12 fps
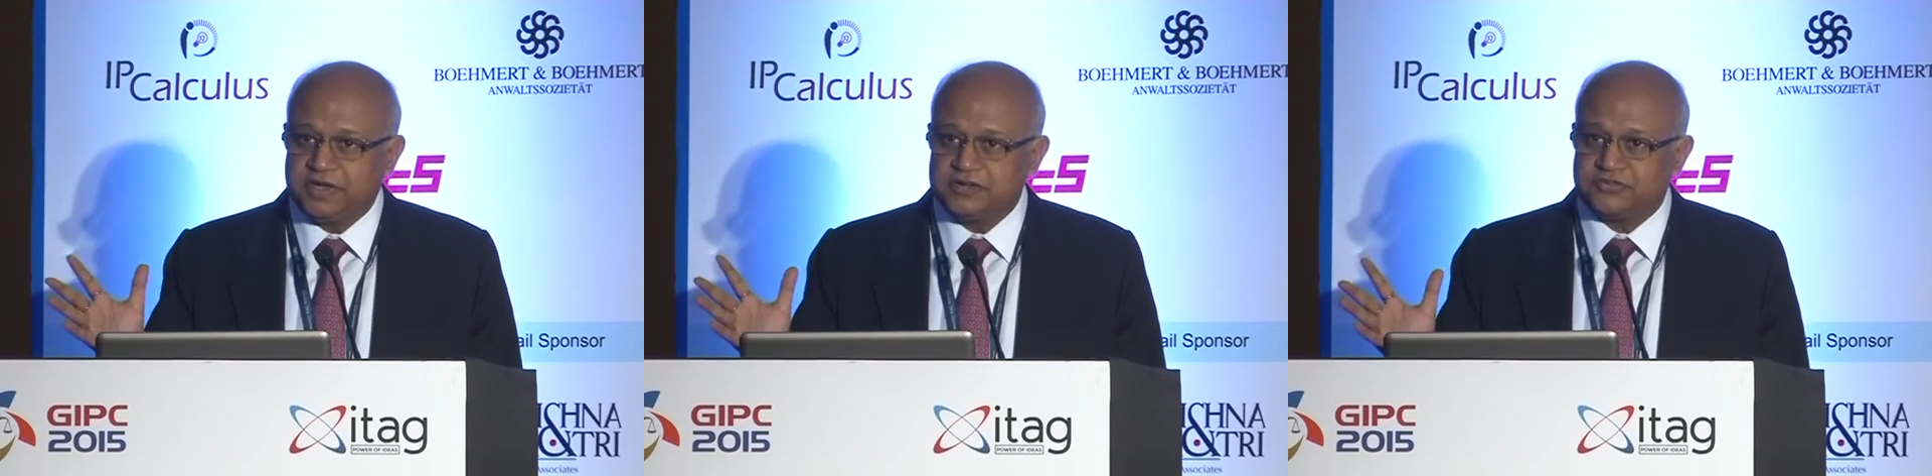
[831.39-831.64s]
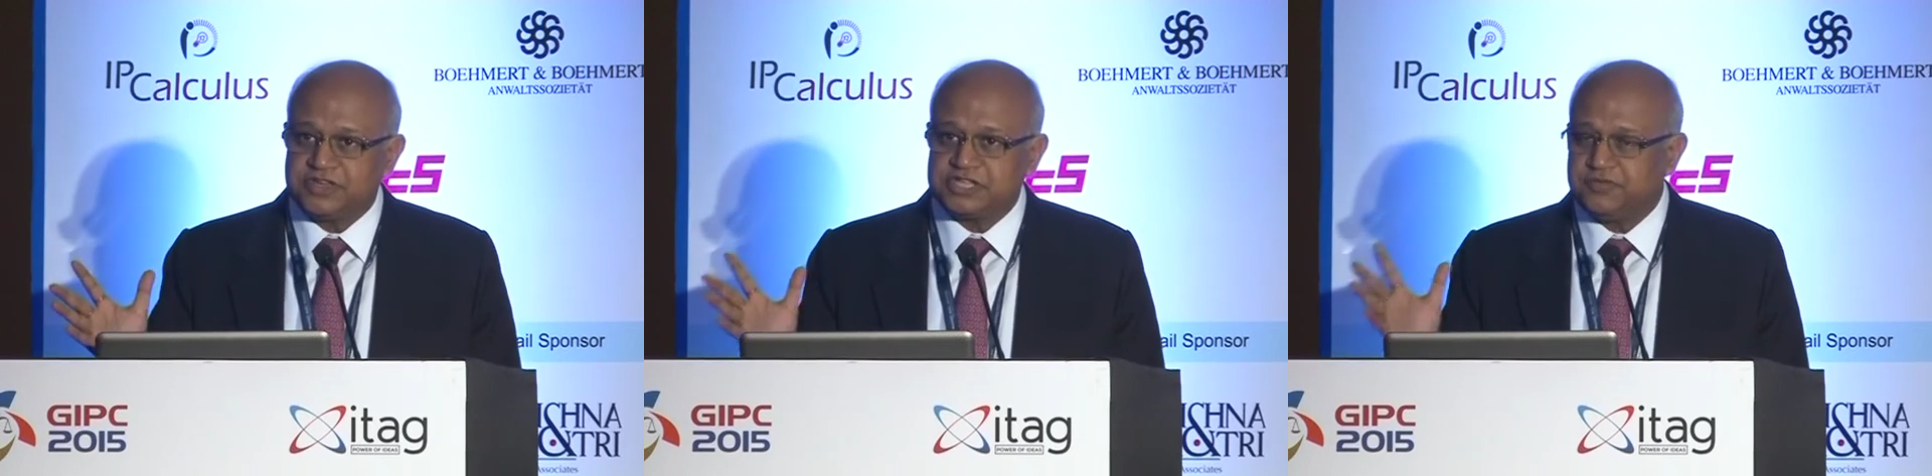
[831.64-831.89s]

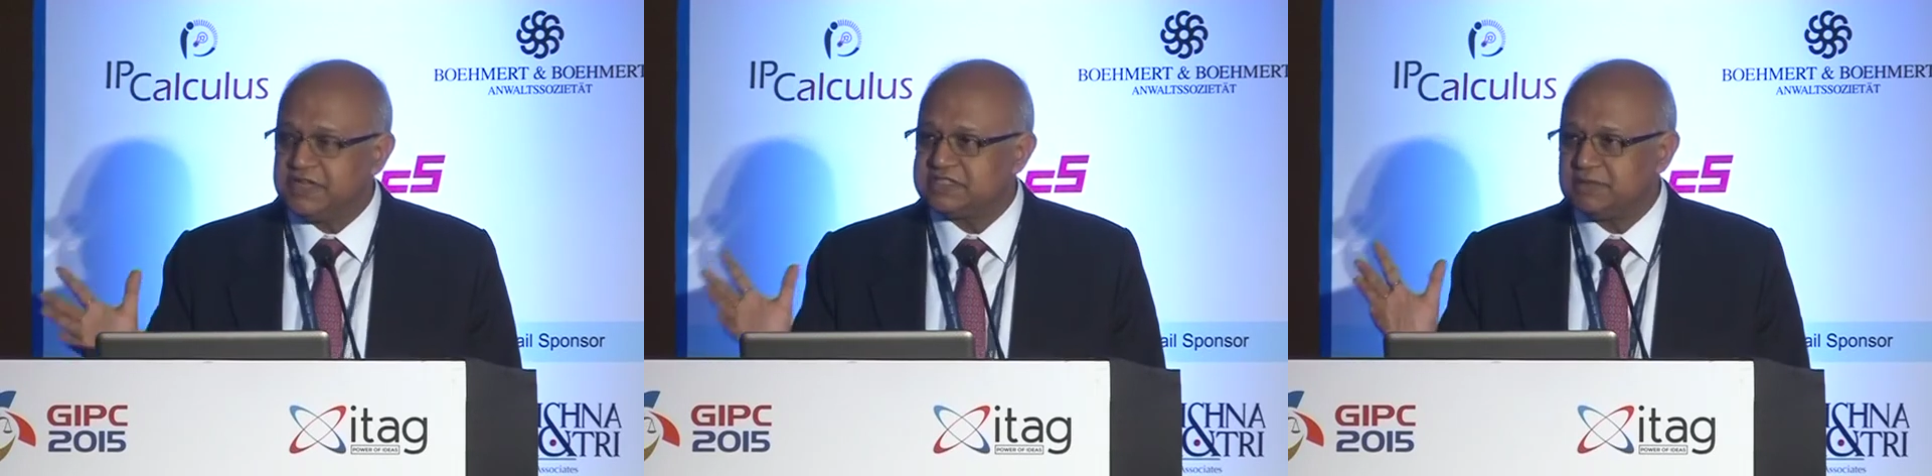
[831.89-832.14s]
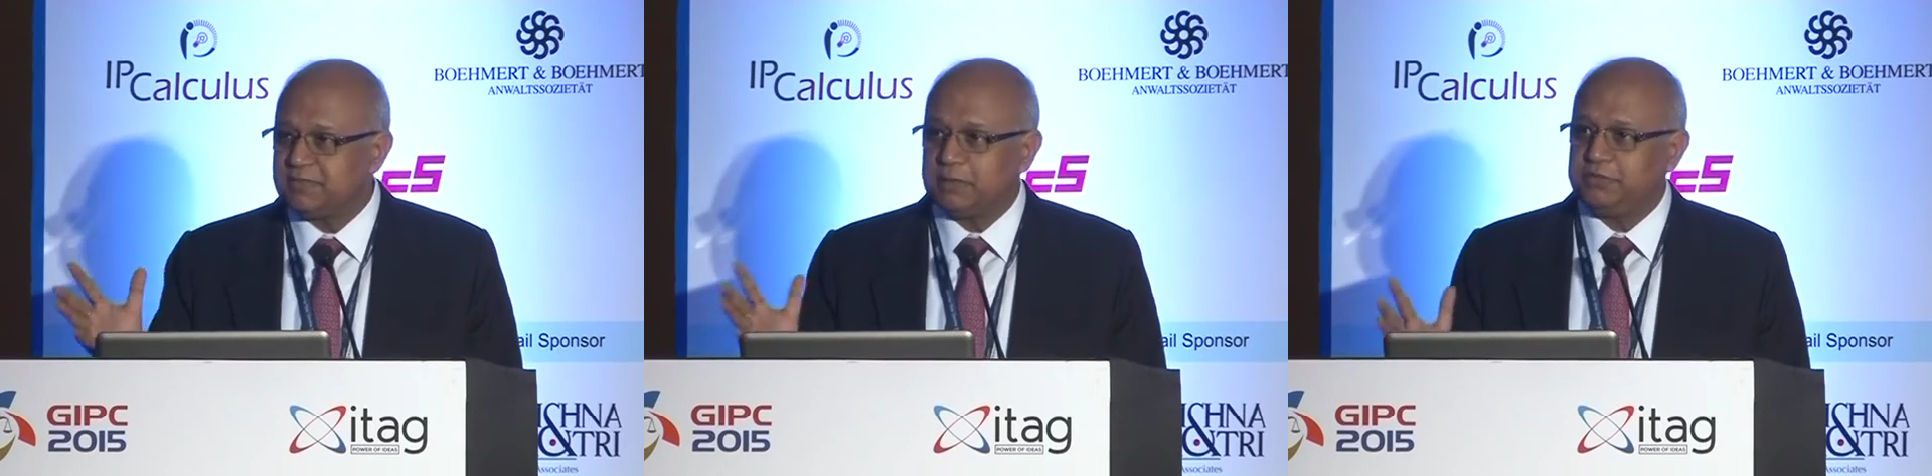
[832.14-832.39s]
interest? Where is
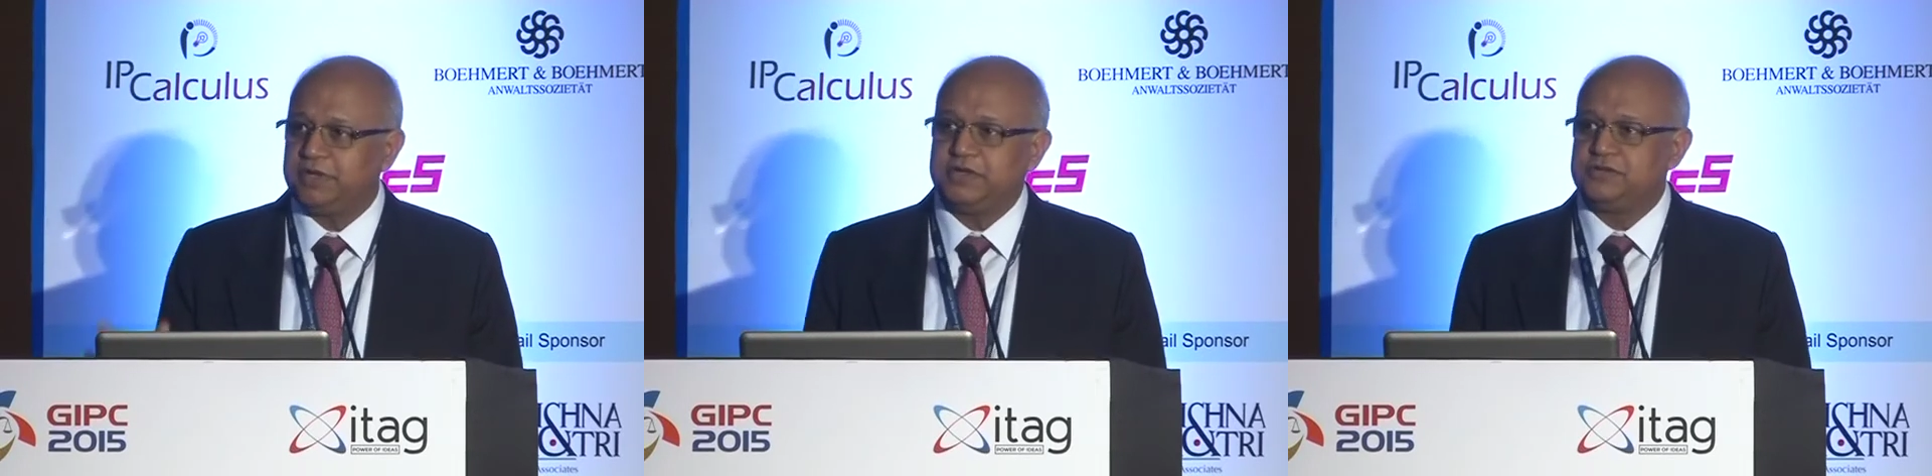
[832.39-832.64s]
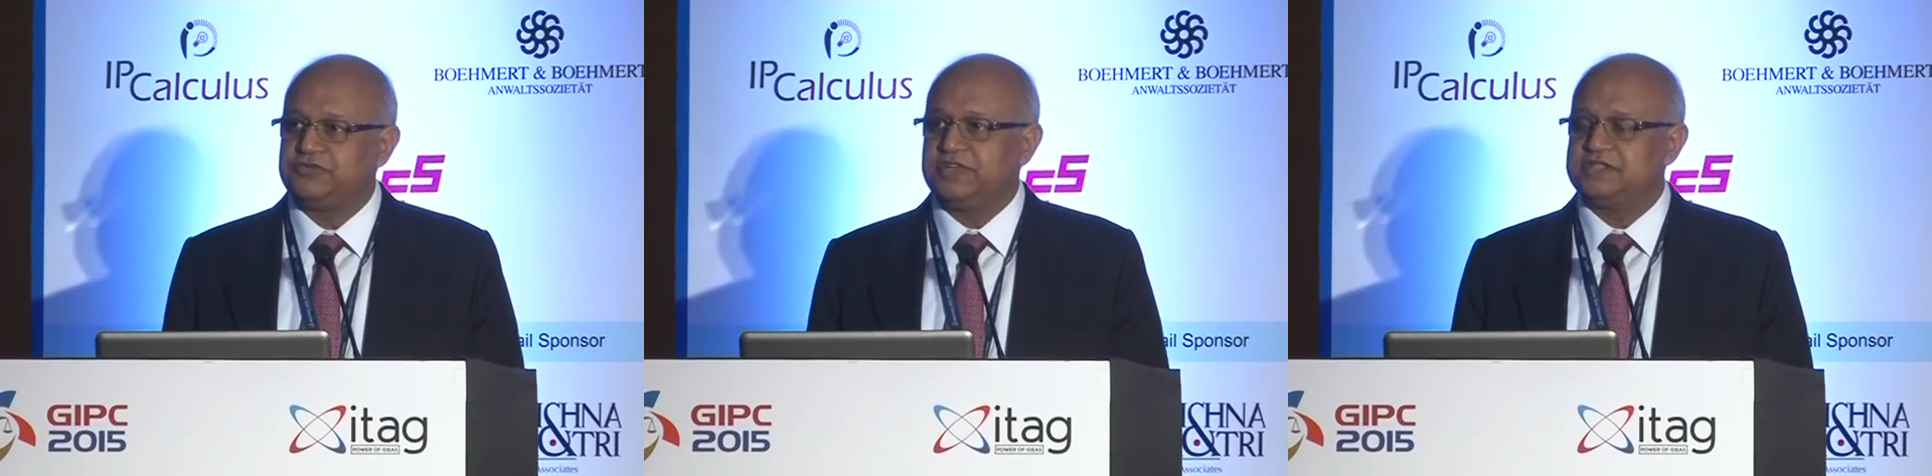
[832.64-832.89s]
the public
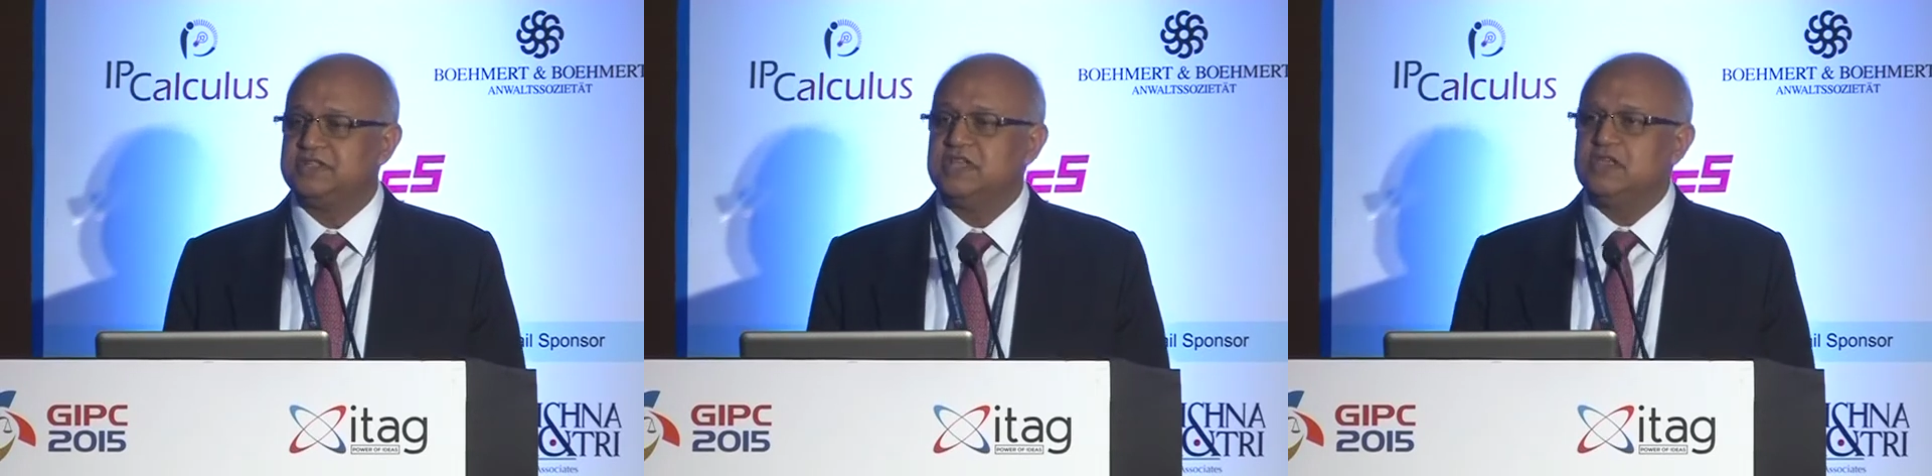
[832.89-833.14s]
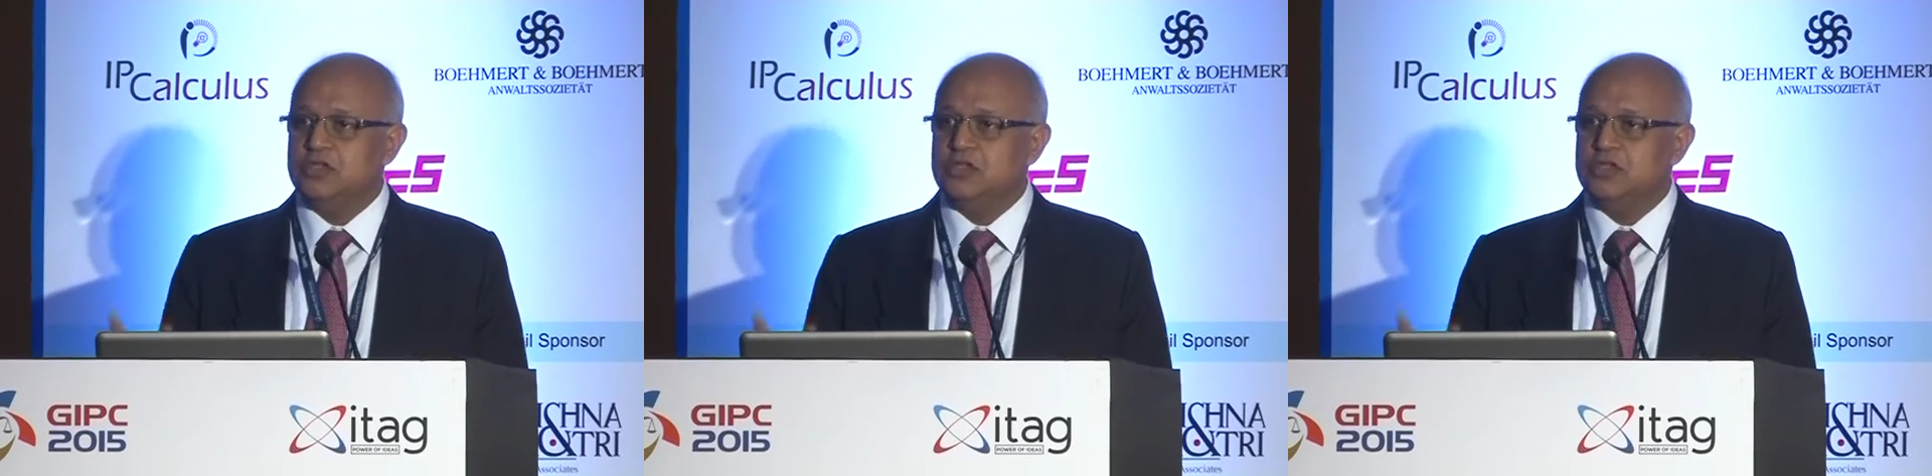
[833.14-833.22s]
interest?